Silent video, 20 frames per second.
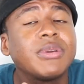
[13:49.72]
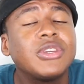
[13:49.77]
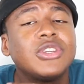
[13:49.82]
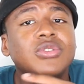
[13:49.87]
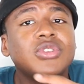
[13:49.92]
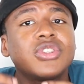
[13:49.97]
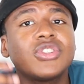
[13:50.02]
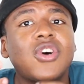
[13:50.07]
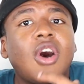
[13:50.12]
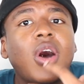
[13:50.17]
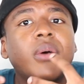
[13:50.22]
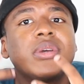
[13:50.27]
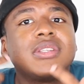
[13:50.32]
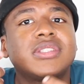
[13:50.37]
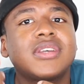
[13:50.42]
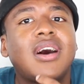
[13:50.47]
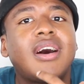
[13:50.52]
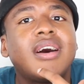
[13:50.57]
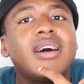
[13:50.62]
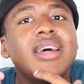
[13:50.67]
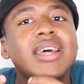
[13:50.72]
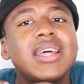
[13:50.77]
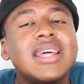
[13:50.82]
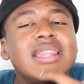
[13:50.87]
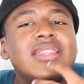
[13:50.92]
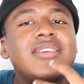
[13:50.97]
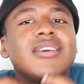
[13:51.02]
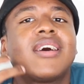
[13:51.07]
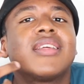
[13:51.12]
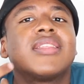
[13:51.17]
and you just always saw
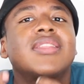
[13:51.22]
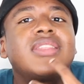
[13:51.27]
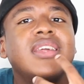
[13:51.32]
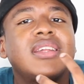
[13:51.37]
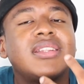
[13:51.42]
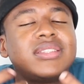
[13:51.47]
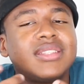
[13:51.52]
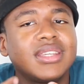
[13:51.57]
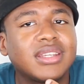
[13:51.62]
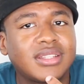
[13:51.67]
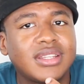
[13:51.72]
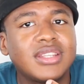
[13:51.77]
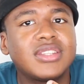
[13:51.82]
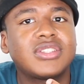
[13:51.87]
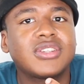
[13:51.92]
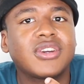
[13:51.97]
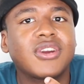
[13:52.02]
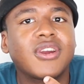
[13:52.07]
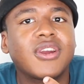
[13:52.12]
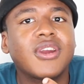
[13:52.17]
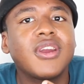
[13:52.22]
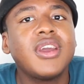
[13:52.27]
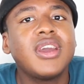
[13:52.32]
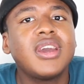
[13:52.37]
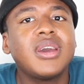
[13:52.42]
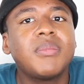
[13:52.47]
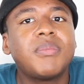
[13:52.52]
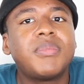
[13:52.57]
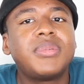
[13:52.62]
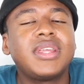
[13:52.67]
the authenticness to her.
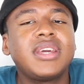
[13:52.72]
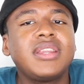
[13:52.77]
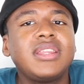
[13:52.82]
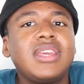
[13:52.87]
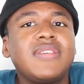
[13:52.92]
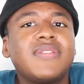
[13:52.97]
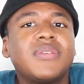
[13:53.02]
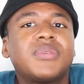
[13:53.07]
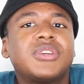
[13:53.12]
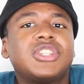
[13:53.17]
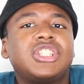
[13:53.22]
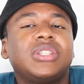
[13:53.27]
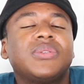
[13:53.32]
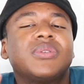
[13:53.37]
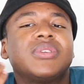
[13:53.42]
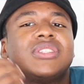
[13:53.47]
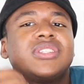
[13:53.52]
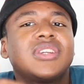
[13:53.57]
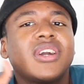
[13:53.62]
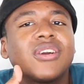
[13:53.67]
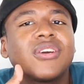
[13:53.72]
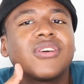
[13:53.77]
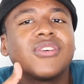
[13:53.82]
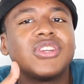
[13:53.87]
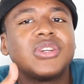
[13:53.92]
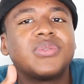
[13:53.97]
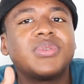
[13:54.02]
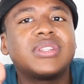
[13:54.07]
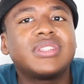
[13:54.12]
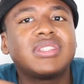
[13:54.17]
But then even when she was younger,
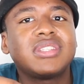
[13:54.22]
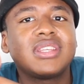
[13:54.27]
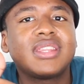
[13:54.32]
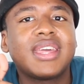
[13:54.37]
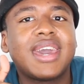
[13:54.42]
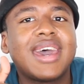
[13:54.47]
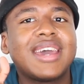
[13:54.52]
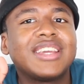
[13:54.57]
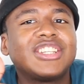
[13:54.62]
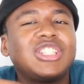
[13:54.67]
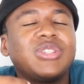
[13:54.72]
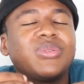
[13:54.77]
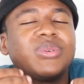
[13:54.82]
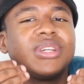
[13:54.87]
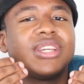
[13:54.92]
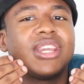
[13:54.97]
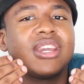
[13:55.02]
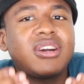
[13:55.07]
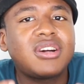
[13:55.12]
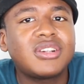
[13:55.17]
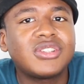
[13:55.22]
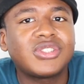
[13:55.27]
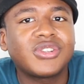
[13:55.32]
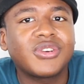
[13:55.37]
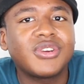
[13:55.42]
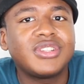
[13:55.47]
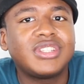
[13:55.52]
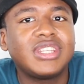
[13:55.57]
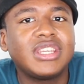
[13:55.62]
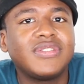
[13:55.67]
you would see that she would get on
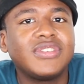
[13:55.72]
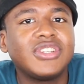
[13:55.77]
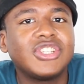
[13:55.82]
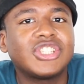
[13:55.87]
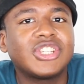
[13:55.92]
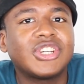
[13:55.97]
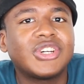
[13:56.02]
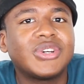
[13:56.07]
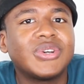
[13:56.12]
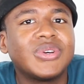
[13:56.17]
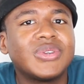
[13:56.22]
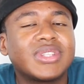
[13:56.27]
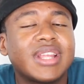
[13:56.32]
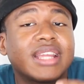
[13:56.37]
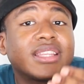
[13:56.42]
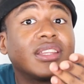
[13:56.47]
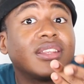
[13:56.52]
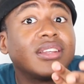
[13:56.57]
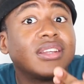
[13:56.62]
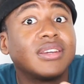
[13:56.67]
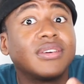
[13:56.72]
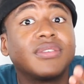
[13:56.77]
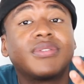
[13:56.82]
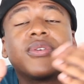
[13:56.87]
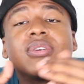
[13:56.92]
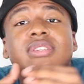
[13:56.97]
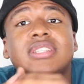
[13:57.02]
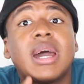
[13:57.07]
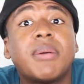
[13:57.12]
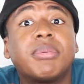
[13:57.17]
certain TV shows, like the,
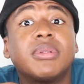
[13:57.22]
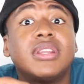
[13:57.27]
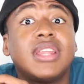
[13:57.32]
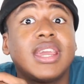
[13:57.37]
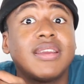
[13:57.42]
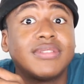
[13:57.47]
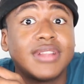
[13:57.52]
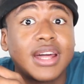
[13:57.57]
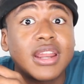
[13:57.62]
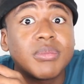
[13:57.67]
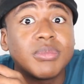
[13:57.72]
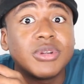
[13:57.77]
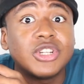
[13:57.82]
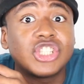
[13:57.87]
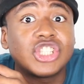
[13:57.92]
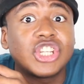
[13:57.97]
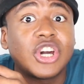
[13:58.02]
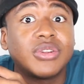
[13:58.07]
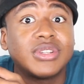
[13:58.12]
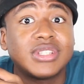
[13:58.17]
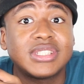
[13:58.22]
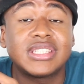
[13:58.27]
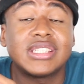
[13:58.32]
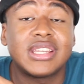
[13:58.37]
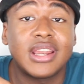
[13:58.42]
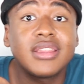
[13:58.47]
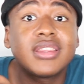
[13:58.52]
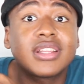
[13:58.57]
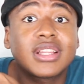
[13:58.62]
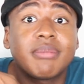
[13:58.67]
for example, the Dave Letterman show. This is
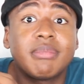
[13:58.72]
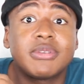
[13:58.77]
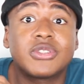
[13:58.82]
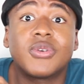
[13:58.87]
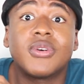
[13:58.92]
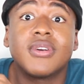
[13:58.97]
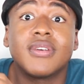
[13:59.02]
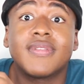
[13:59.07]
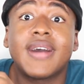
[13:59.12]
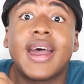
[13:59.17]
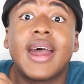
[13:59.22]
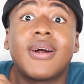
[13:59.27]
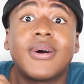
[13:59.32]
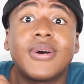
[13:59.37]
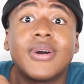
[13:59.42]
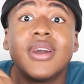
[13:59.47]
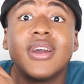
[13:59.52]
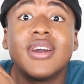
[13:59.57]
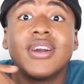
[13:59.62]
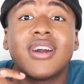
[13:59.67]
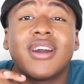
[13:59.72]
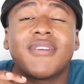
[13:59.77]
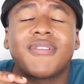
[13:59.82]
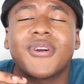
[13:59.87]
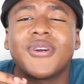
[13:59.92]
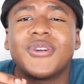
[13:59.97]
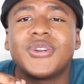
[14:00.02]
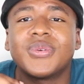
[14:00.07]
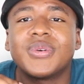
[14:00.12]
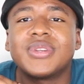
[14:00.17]
another clip that's going viral of
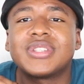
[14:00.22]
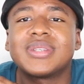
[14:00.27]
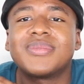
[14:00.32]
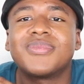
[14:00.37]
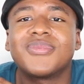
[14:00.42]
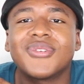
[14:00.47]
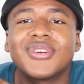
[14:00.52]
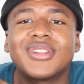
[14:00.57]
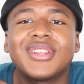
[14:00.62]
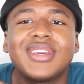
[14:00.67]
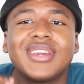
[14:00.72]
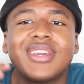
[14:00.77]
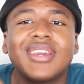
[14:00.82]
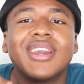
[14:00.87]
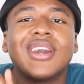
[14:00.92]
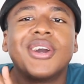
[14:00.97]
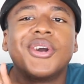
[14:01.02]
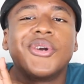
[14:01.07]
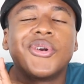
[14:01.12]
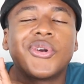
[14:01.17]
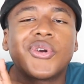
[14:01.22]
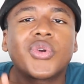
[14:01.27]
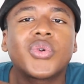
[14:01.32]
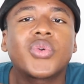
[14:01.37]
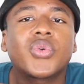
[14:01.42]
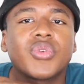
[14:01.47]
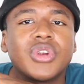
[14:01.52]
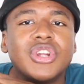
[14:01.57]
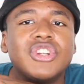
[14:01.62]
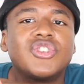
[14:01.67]
her doing some really
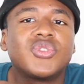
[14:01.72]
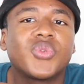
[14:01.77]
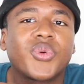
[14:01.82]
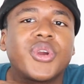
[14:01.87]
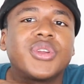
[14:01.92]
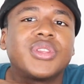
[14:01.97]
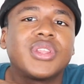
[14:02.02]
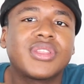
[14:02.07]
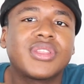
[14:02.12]
cringe-worthy